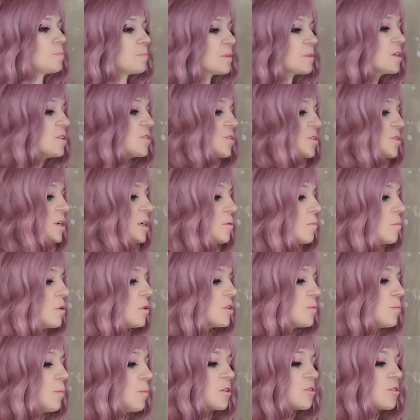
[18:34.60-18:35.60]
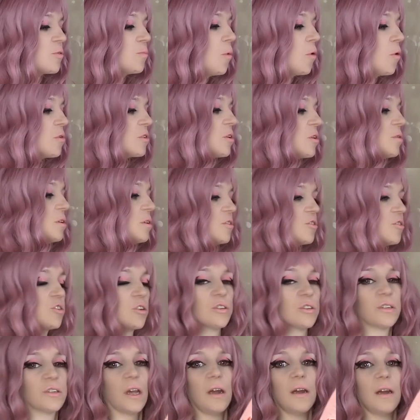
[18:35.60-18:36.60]
this thing was much more
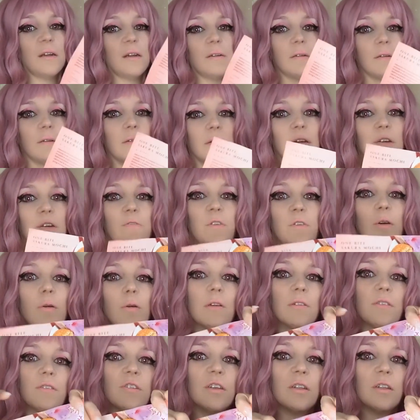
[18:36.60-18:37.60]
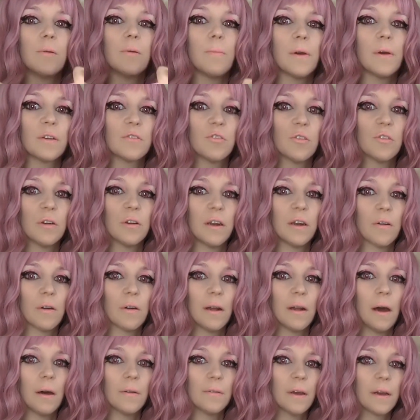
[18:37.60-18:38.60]
delicious. And if you can see the picture here,
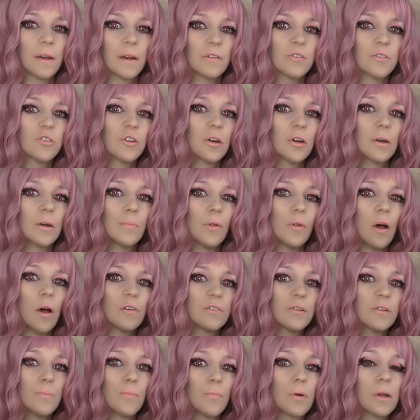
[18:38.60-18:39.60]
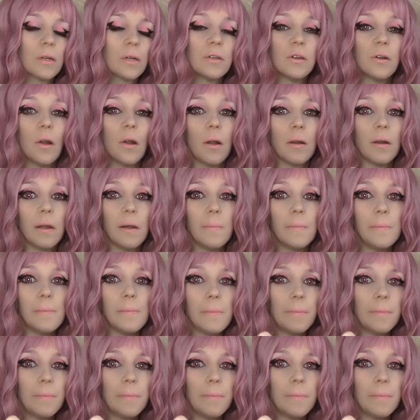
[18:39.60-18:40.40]
it had like a cherry blossom printed on it.